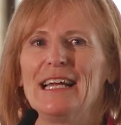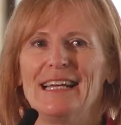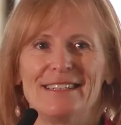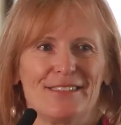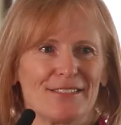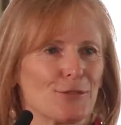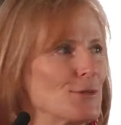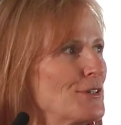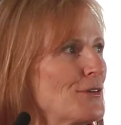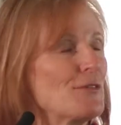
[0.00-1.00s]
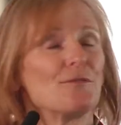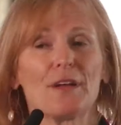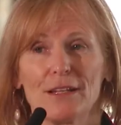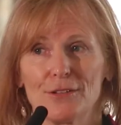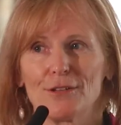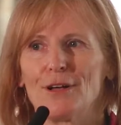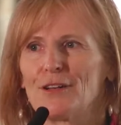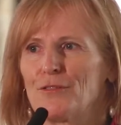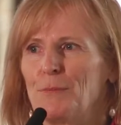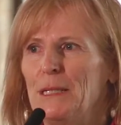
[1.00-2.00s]
It's going to offend a
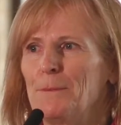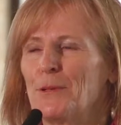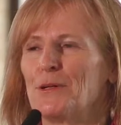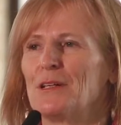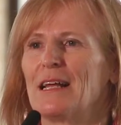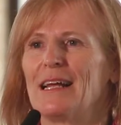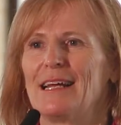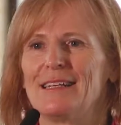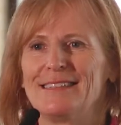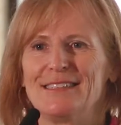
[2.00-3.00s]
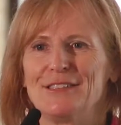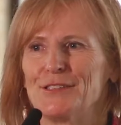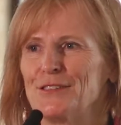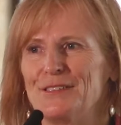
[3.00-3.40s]
lot of people and you're